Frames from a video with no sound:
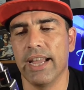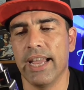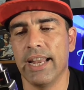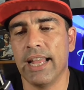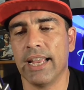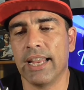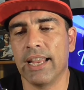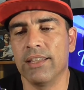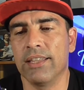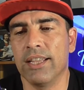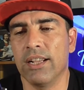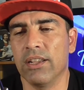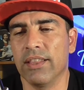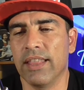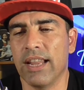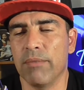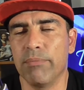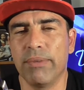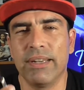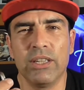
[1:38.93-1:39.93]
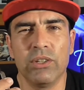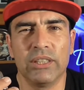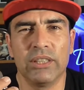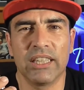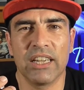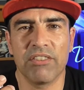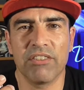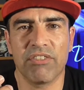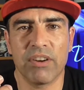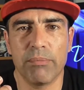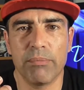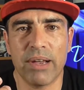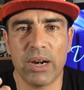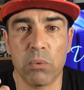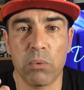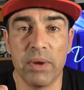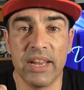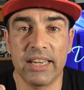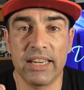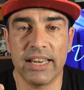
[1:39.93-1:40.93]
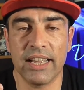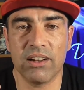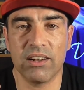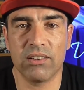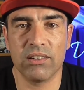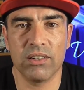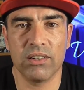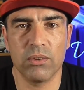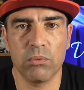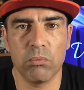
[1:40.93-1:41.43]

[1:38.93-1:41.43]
And I can tell you that I've been using it for about a week now.